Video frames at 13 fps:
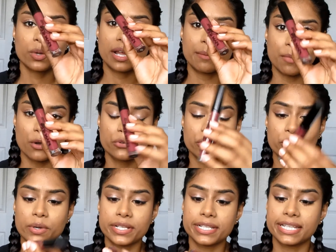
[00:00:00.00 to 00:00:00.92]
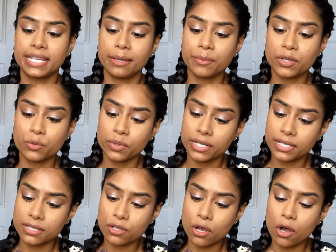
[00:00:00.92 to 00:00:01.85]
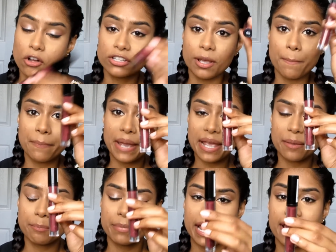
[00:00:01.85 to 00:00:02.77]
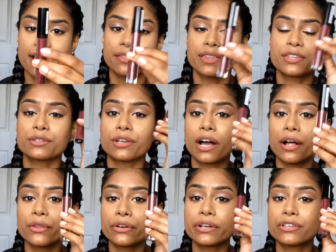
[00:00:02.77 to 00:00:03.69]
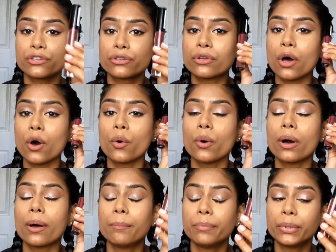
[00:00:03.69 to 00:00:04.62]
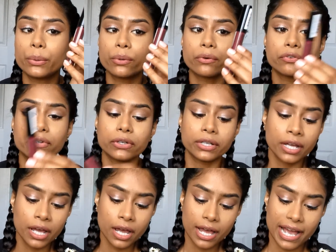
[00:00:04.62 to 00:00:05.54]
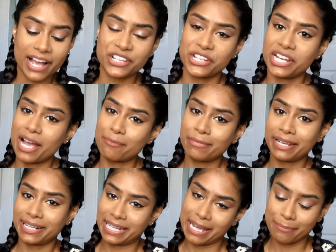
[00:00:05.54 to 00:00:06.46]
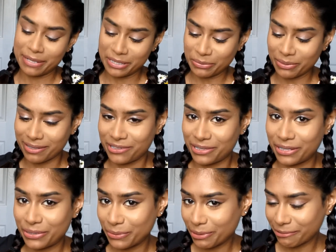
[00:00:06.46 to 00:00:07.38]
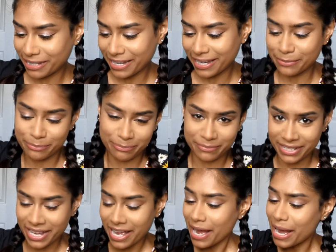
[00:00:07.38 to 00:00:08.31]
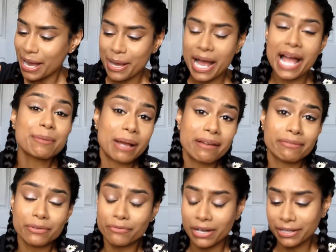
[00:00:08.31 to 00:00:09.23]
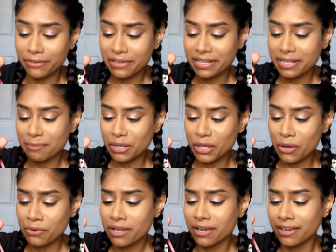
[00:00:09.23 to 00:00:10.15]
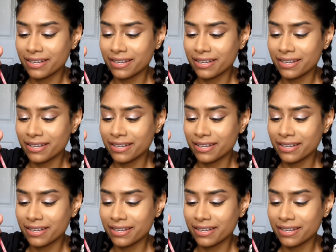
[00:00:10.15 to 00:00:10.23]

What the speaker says: one I'm also going to keep. This one is called Bang Bang. This color is so beautiful. Actually, I might swatch it too, okay? I'm having fun, alright? Leave me alone.